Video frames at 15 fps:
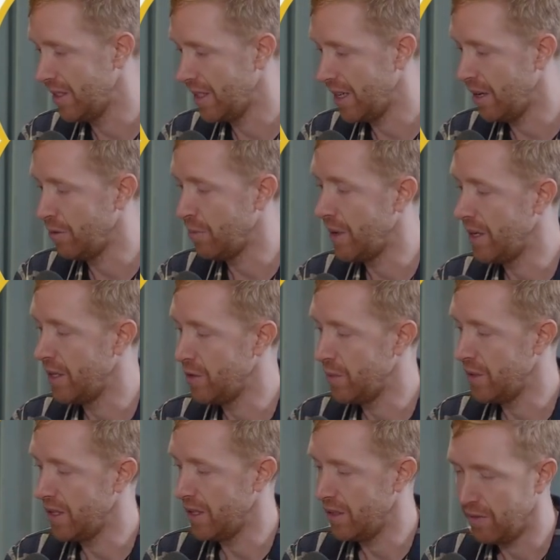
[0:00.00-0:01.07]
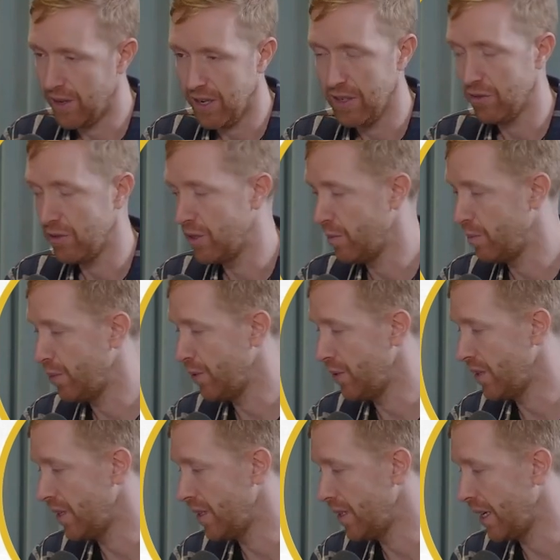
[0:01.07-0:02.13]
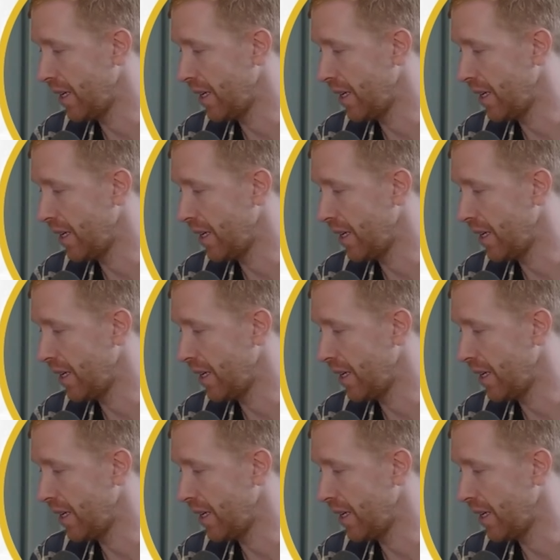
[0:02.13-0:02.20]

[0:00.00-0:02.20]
and account management and advisory support and